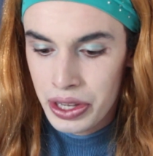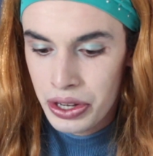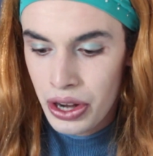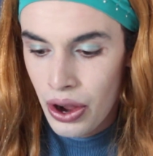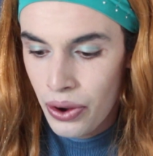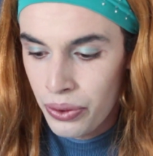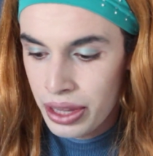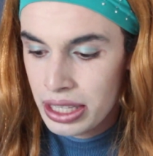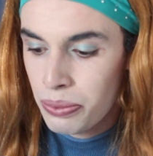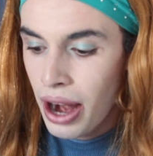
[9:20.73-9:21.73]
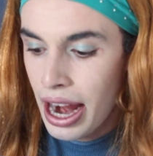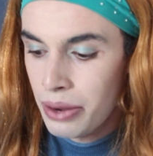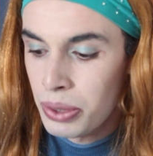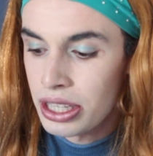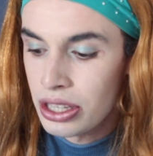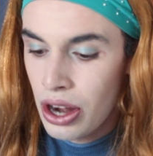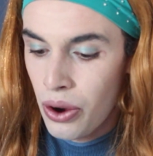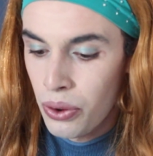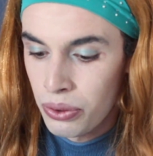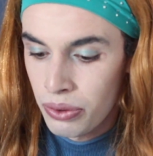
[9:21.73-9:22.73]
this ride
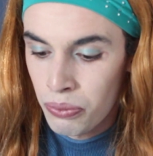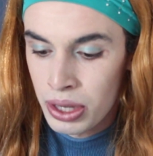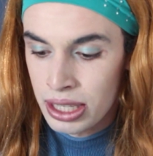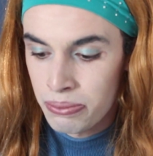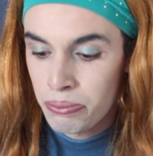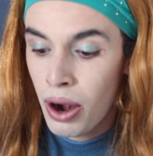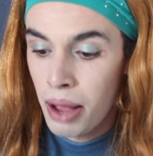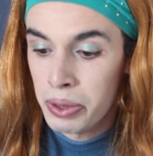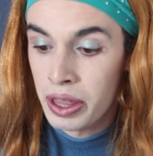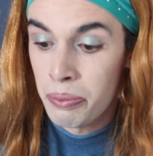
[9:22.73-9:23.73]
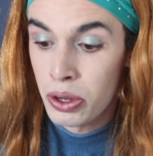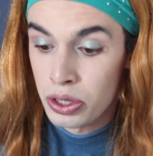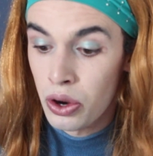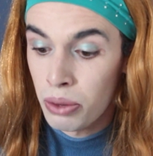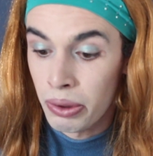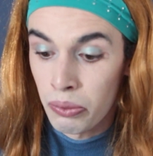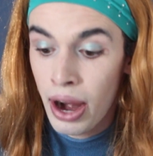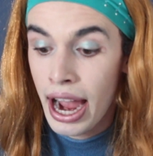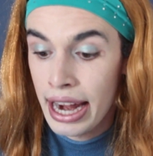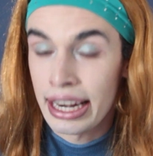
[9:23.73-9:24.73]
was probably the most notable
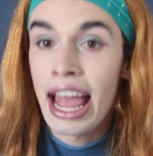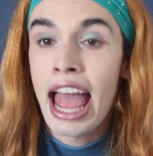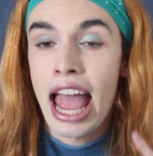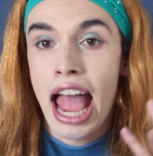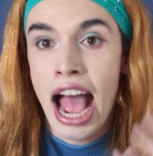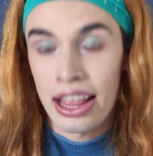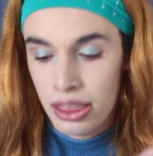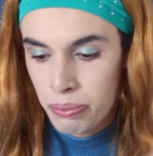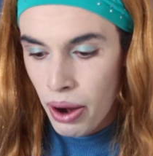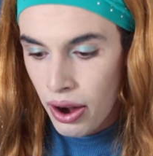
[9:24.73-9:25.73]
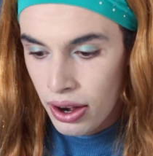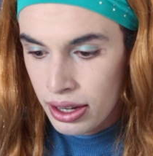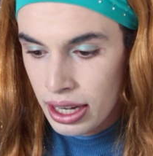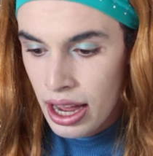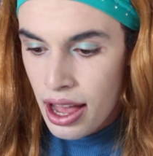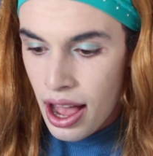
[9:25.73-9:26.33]
ride at the park.